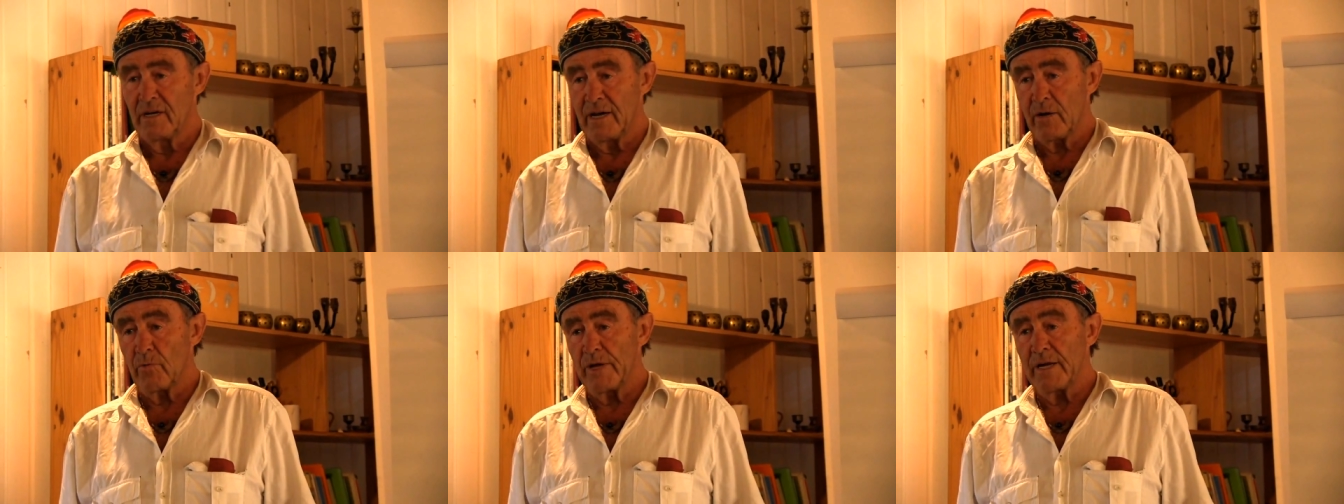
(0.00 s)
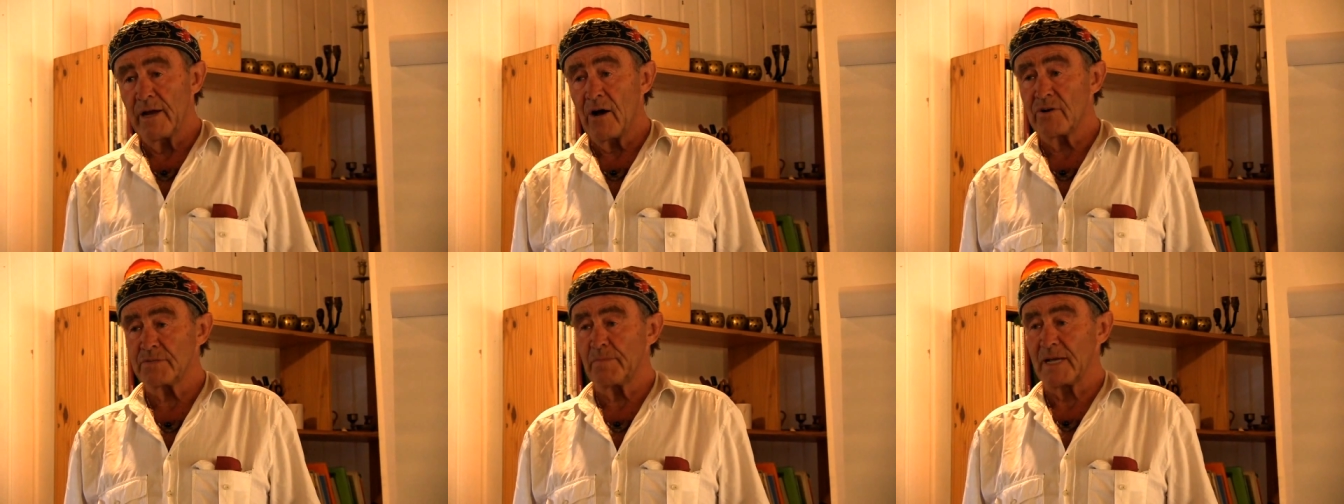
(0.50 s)
a
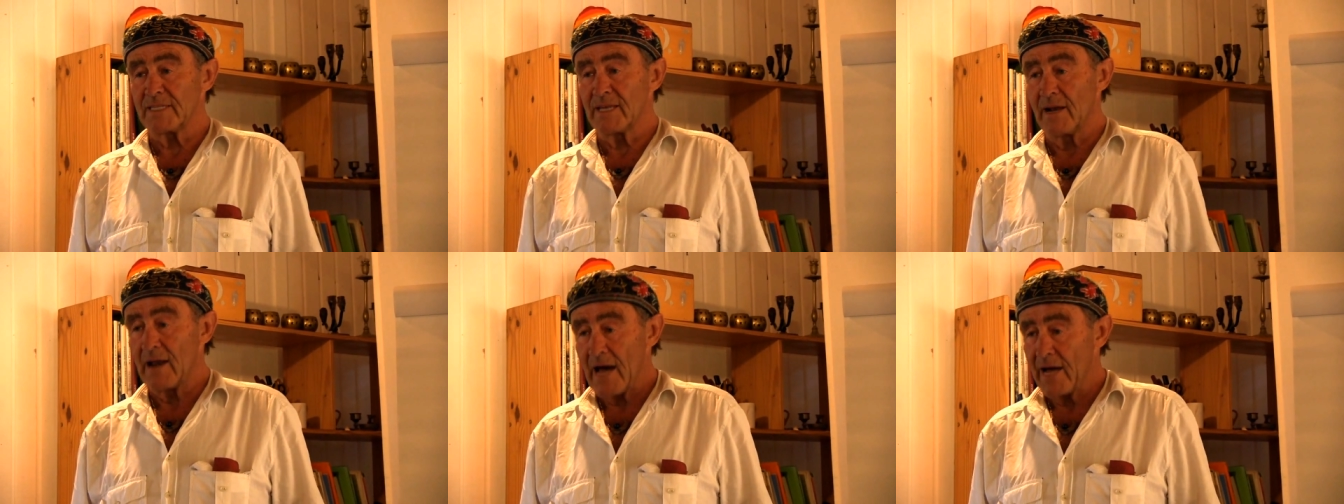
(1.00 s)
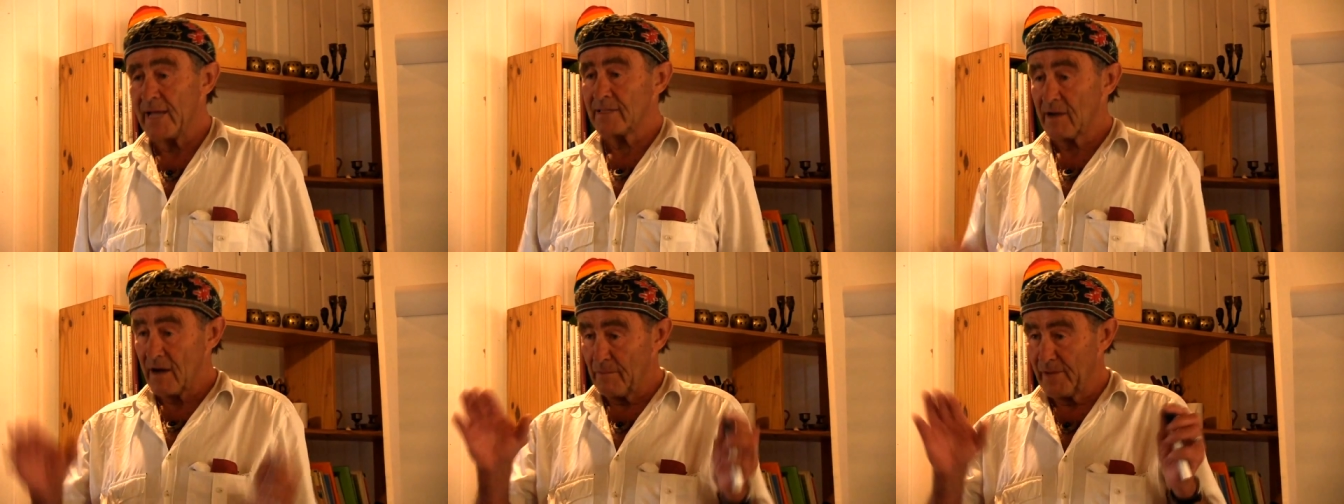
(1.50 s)
greenhouse, but the
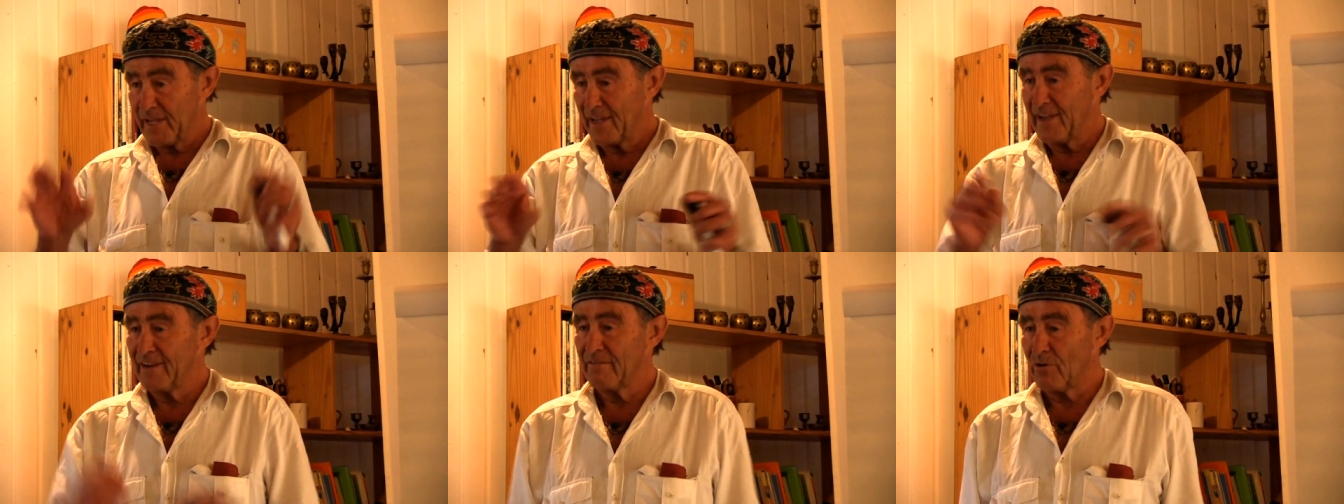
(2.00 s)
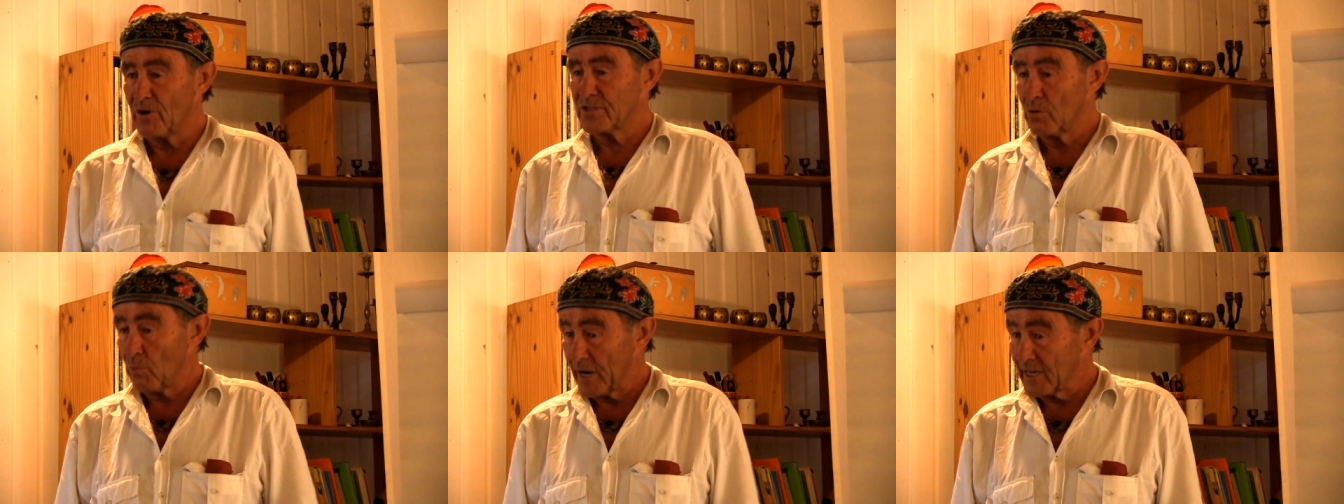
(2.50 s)
light coming in was
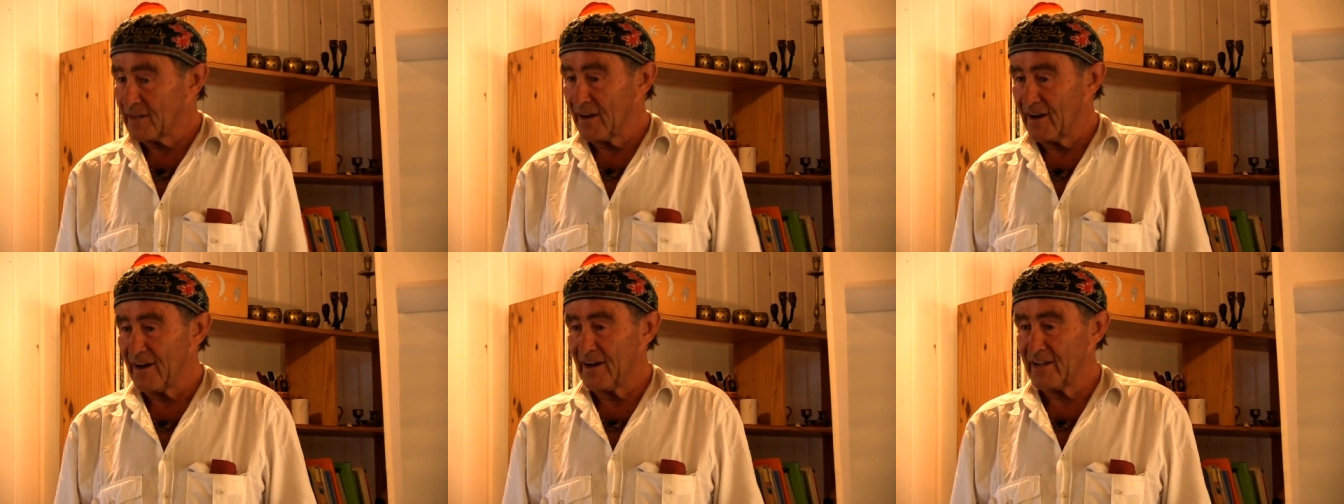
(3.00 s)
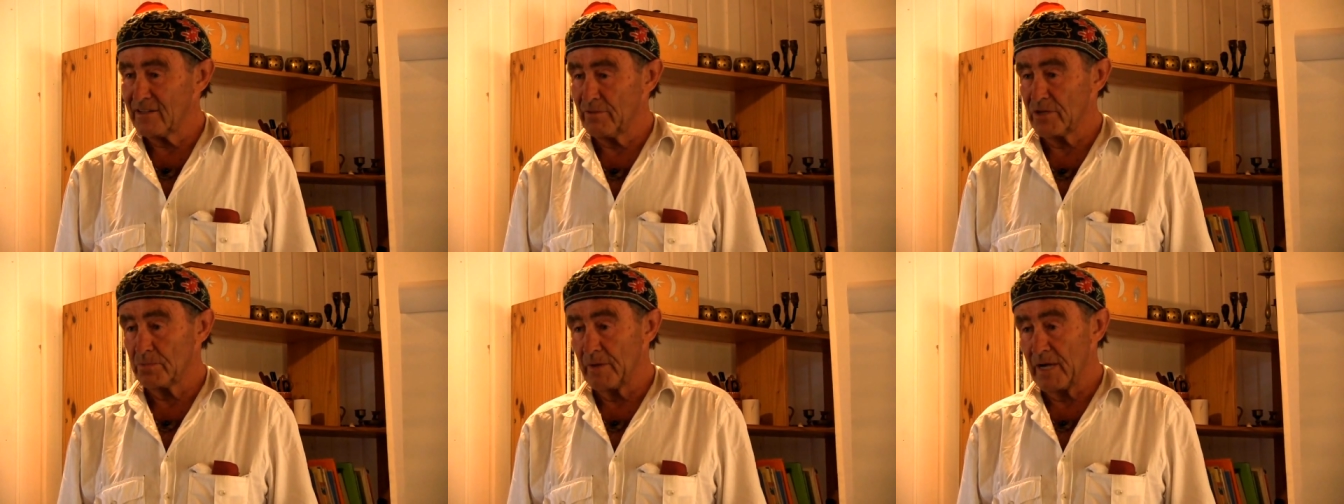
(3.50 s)
a winter light
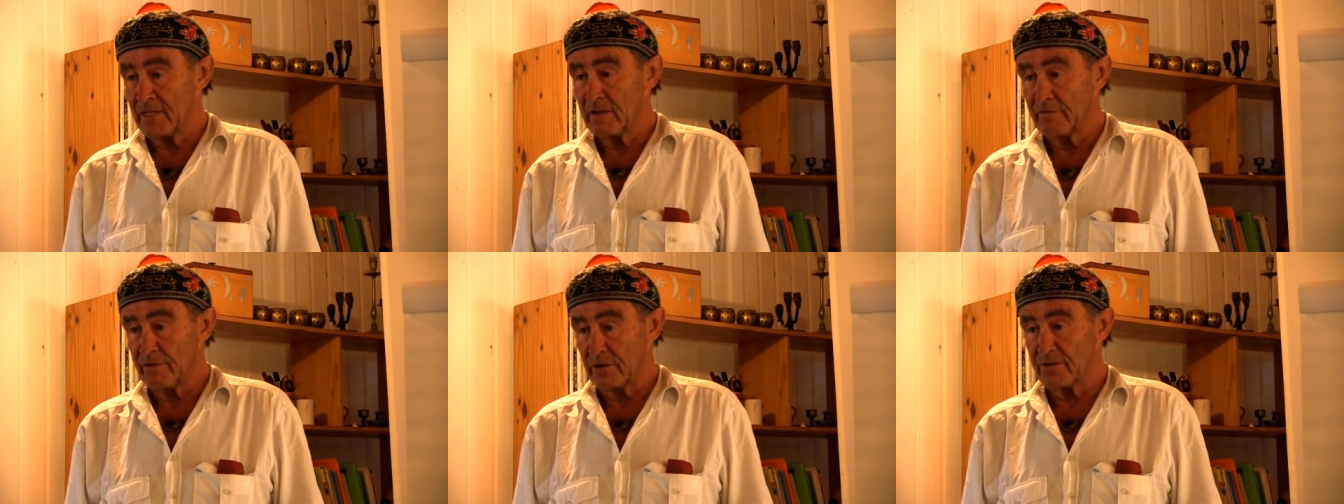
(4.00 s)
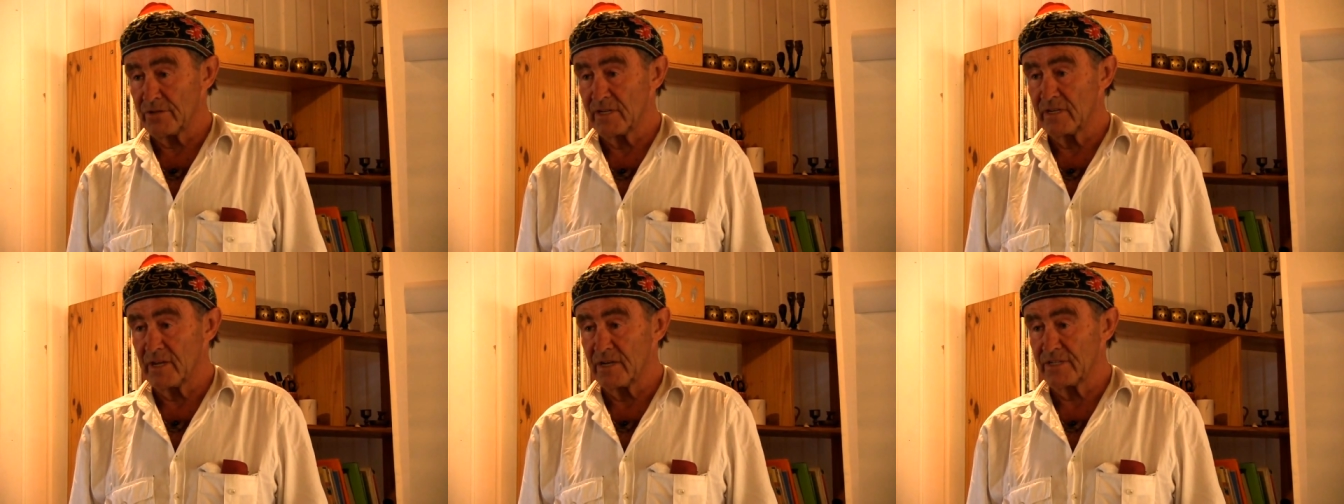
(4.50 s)
which made
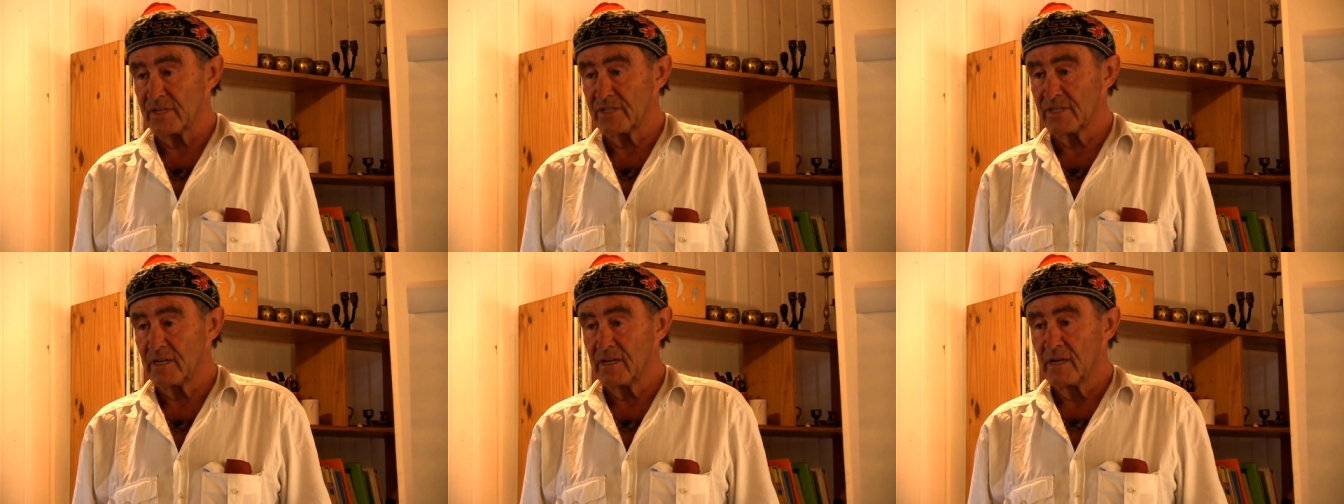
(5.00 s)
photosynthesis.